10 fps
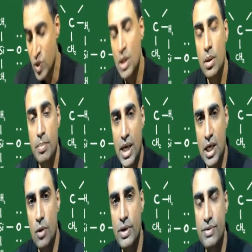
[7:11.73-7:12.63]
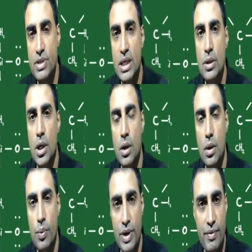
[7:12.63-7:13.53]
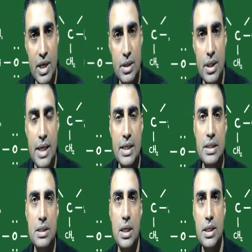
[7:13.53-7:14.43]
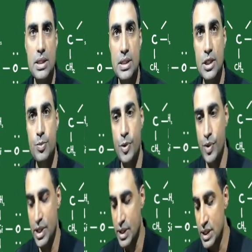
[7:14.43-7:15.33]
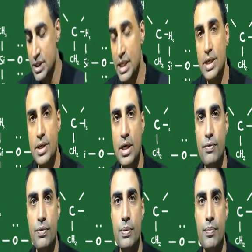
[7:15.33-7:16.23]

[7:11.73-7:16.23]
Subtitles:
By now we have seen wavelength, that is a distance between a crust and a trough.